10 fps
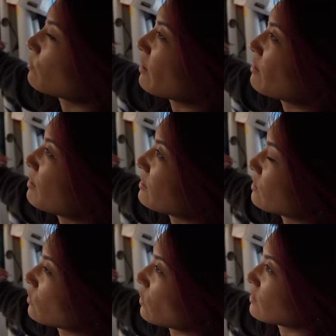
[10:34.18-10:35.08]
for my
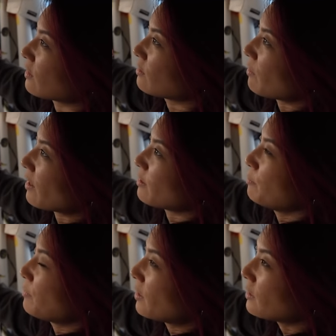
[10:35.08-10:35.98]
mason jars and my
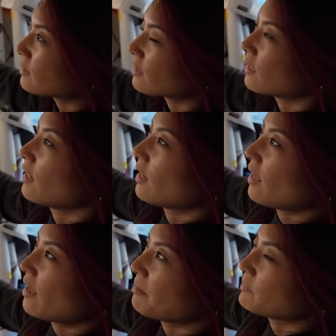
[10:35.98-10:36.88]
mug.
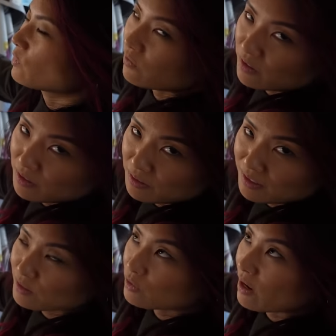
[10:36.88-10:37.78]
So far nothing
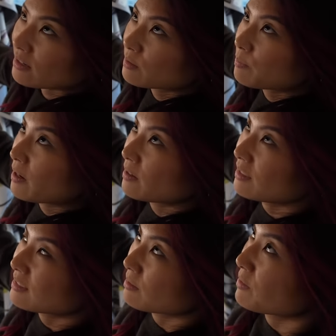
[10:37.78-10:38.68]
is cracked, but
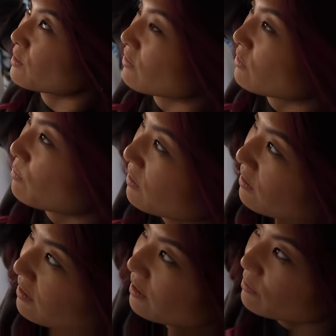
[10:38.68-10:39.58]
it's something you have to
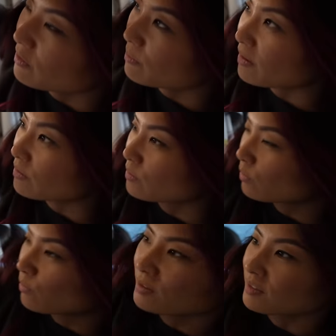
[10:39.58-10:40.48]
be careful about. You
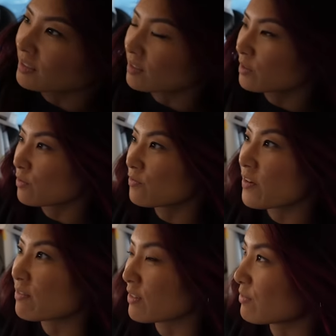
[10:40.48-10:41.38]
don't want like your
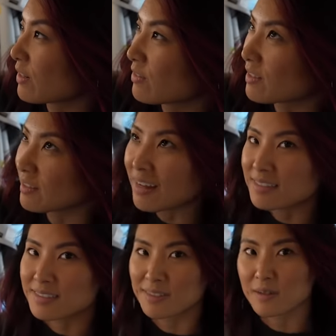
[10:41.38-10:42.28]
favorite
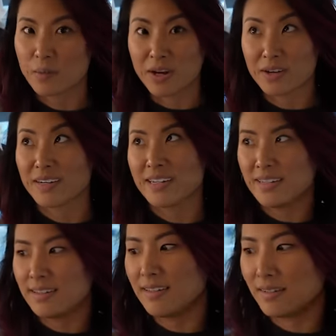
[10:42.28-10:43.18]
glassware
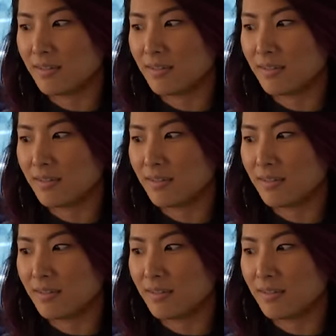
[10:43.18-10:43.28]
in a